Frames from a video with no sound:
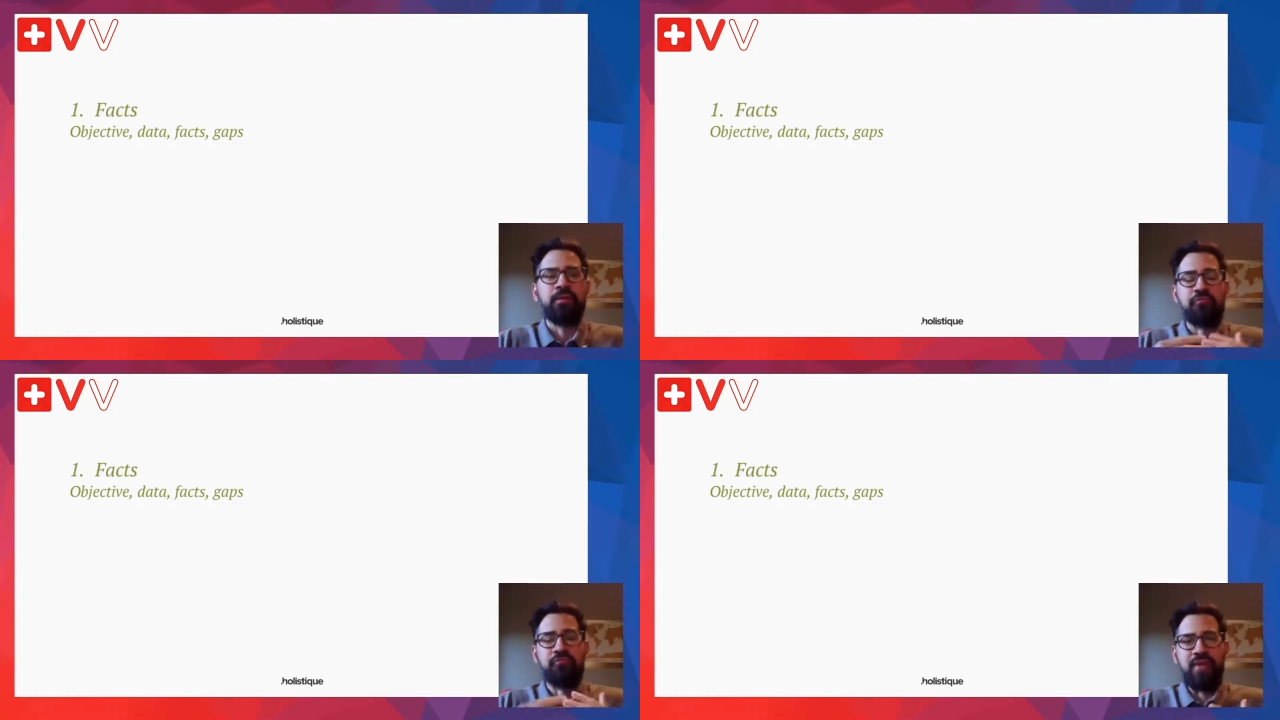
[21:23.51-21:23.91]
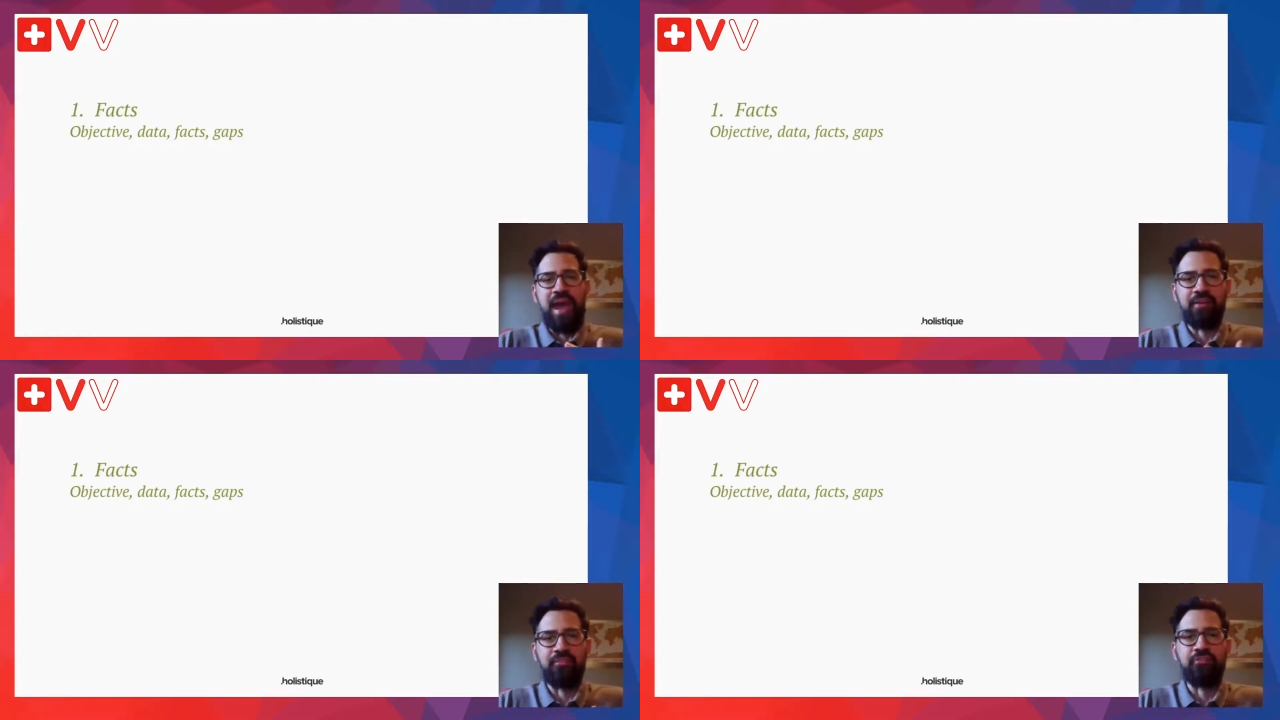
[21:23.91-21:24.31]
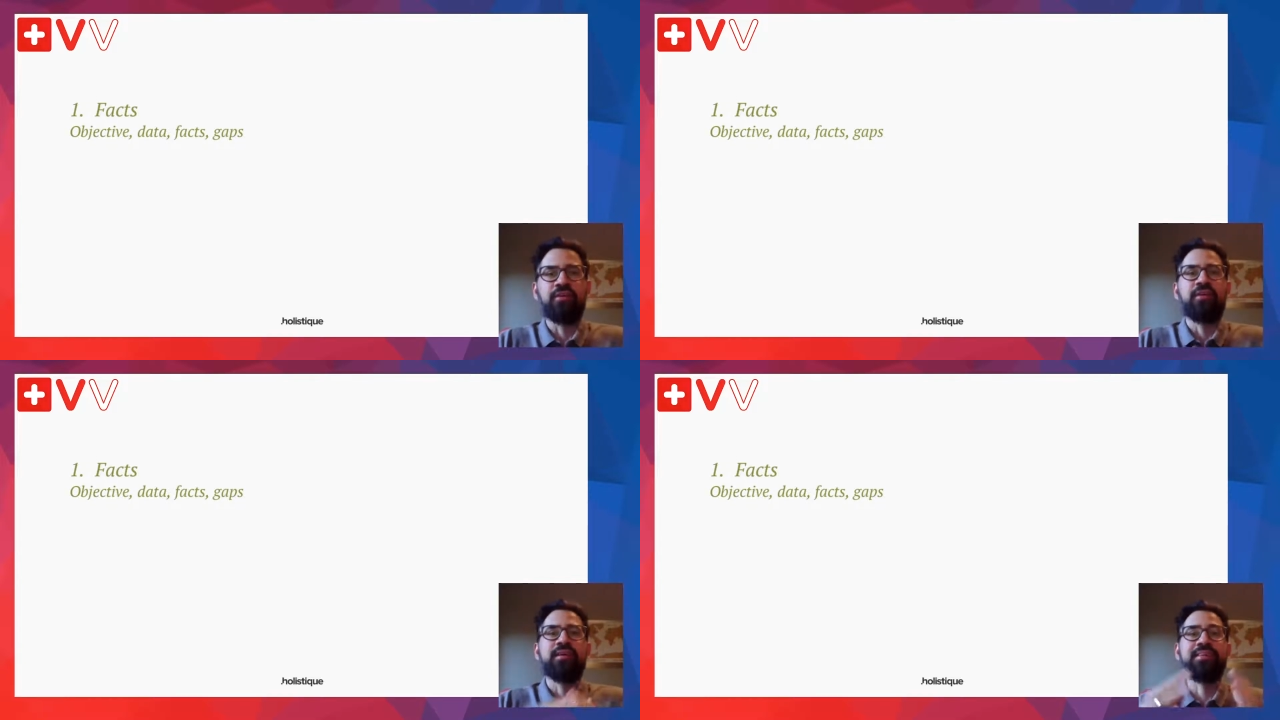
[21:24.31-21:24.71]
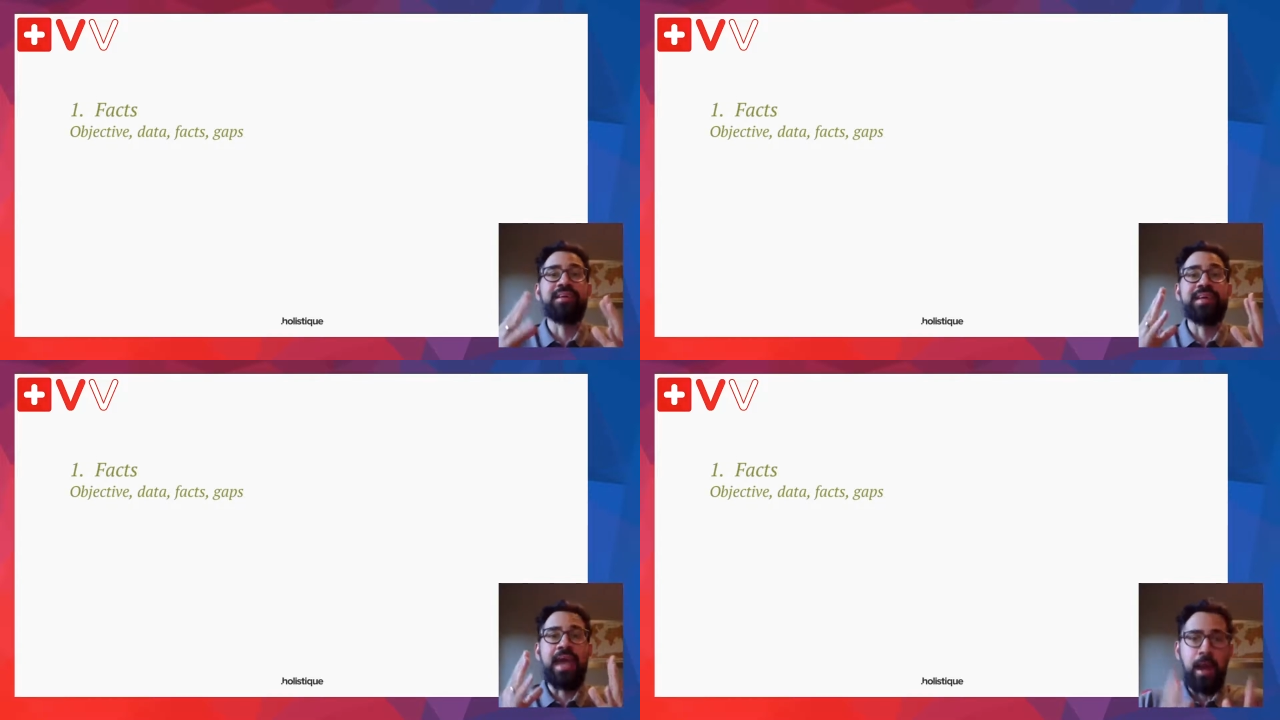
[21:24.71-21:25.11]
the facts, the
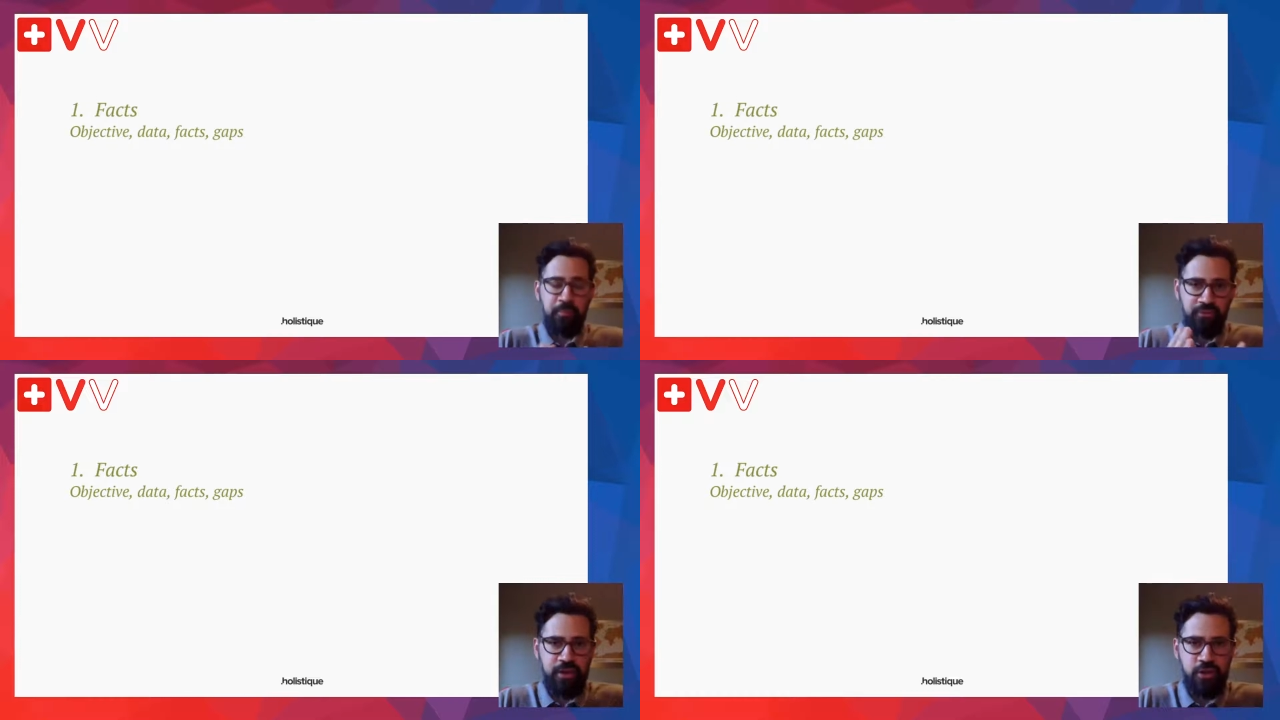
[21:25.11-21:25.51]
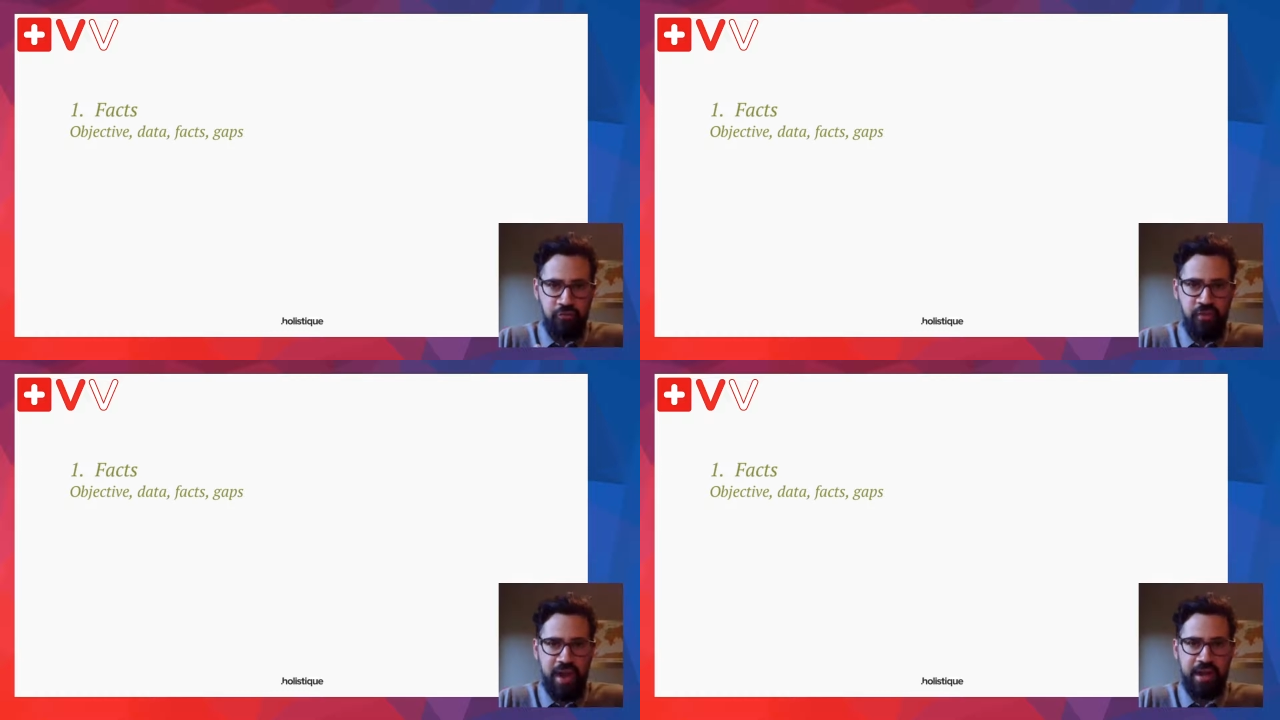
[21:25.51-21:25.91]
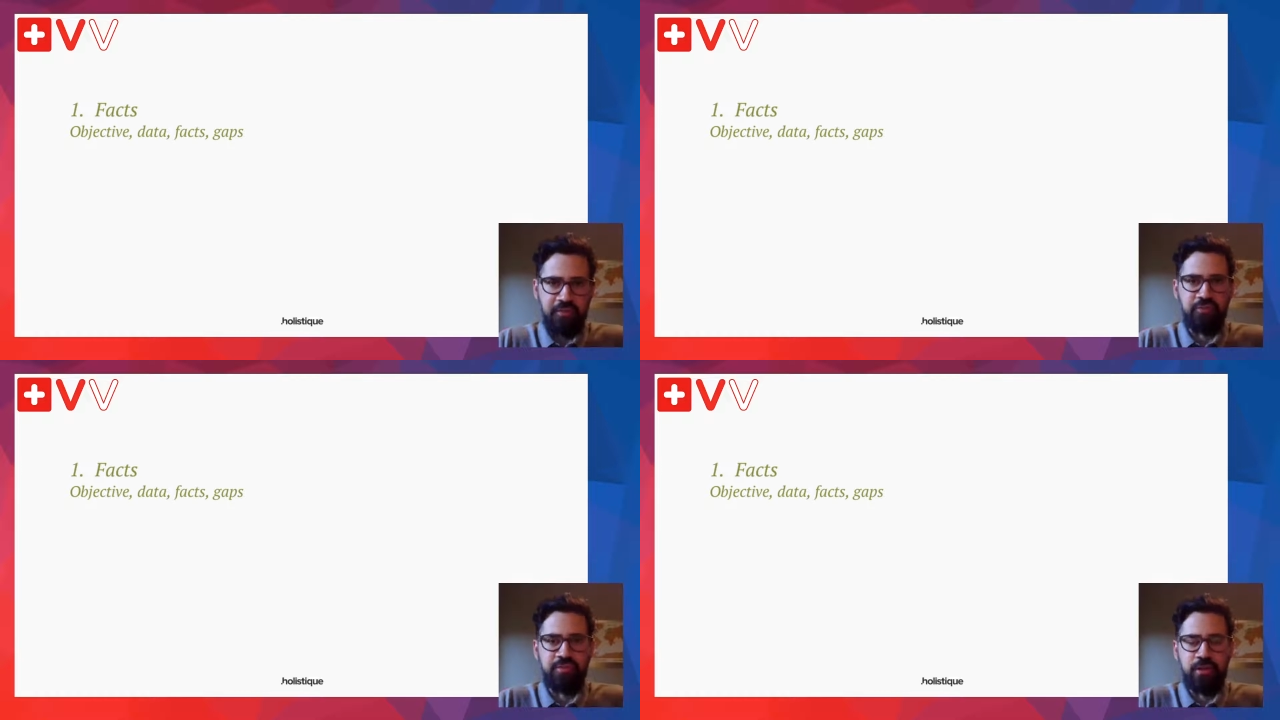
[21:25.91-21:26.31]
gaps in the facts